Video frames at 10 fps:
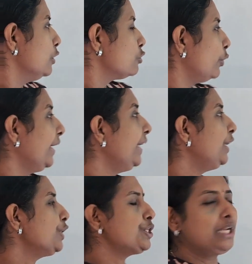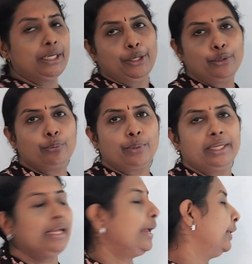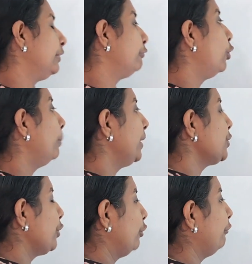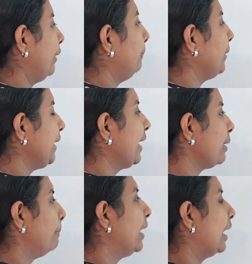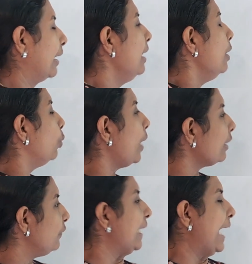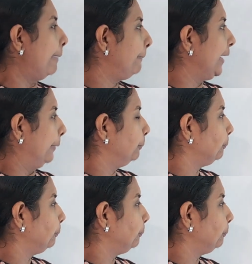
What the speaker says: So initially during the formation of a PN bar, what will happen?